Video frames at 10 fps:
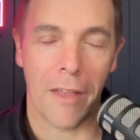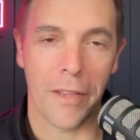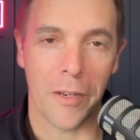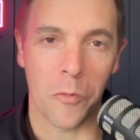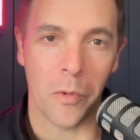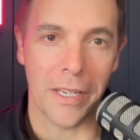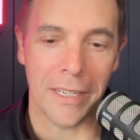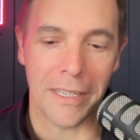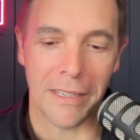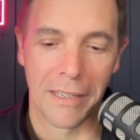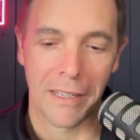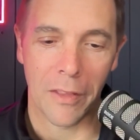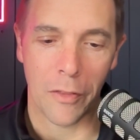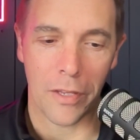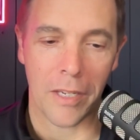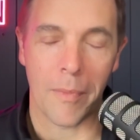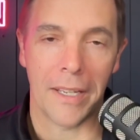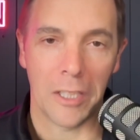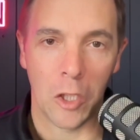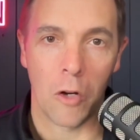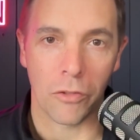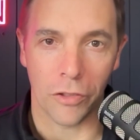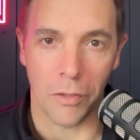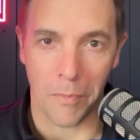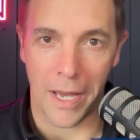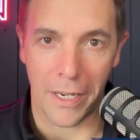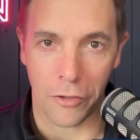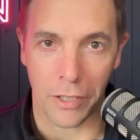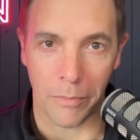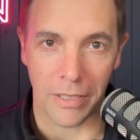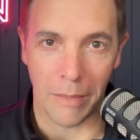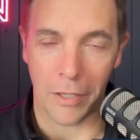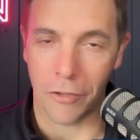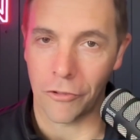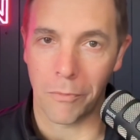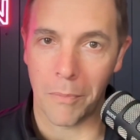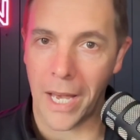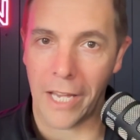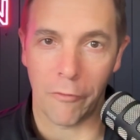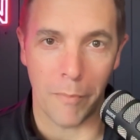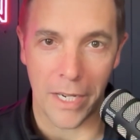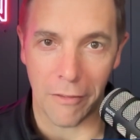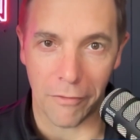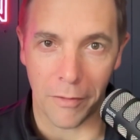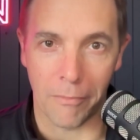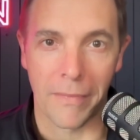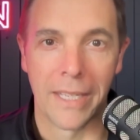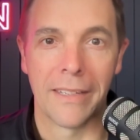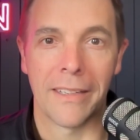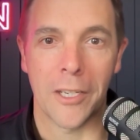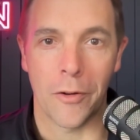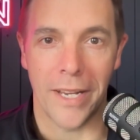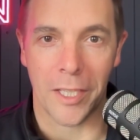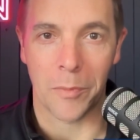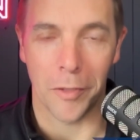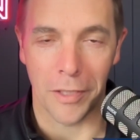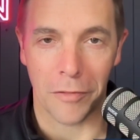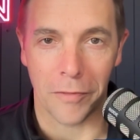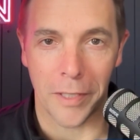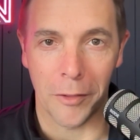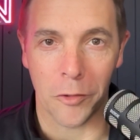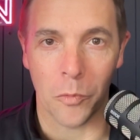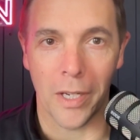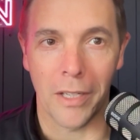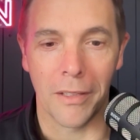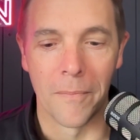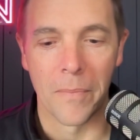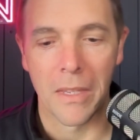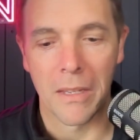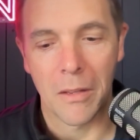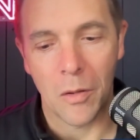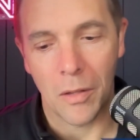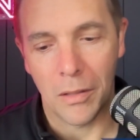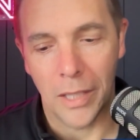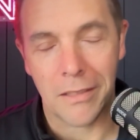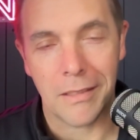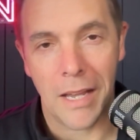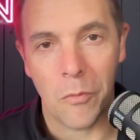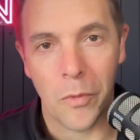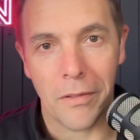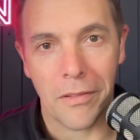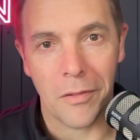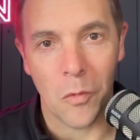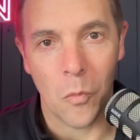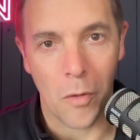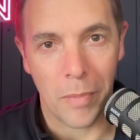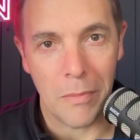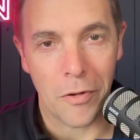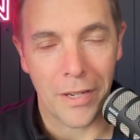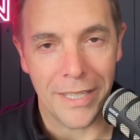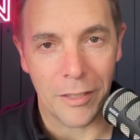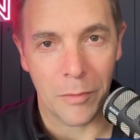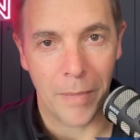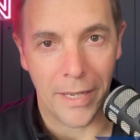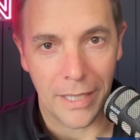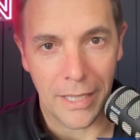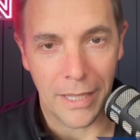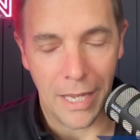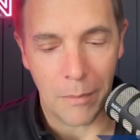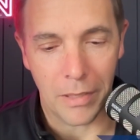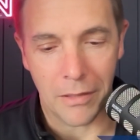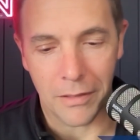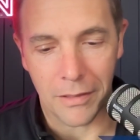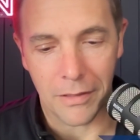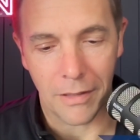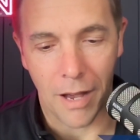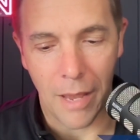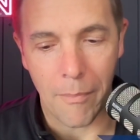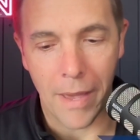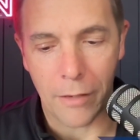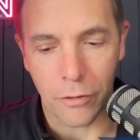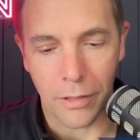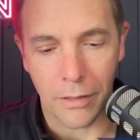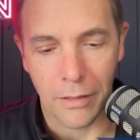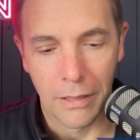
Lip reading: then we think about long-term partnerships here, because you've been part of many of them. You're an expert in this field as well. Let's start with what people can expect in that, because I imagine